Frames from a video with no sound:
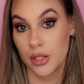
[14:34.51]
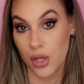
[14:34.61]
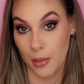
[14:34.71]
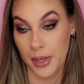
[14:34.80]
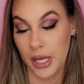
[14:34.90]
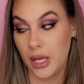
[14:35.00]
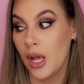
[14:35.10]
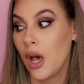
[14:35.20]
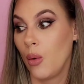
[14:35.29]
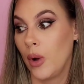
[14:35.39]

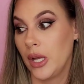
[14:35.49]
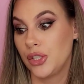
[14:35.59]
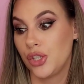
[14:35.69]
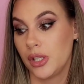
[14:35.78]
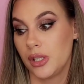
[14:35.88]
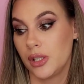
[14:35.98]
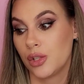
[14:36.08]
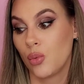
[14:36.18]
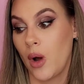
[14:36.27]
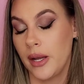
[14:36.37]
Germany, which
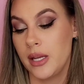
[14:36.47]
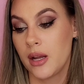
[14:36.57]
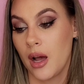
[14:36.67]
is why he